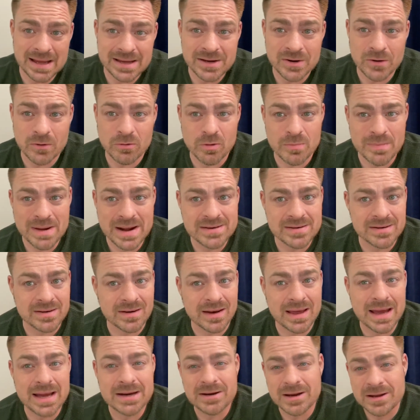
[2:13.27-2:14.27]

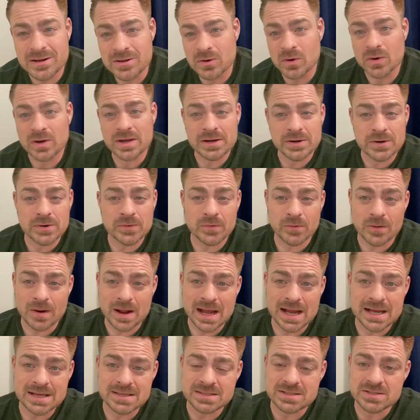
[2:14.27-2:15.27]
And you look into their
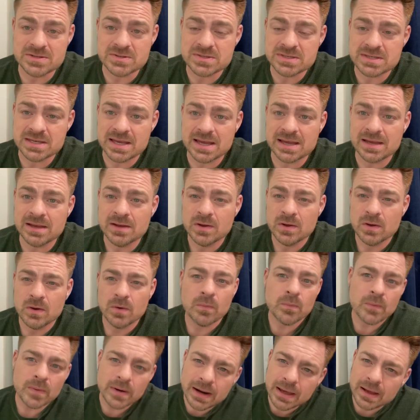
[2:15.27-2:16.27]
eyes and you say,
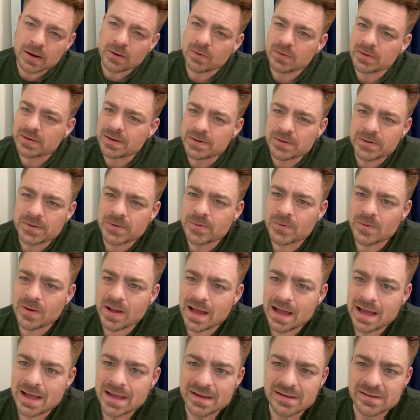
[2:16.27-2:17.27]
when I look into your
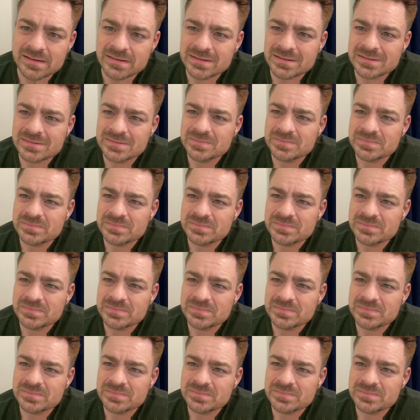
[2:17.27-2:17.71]
eyes,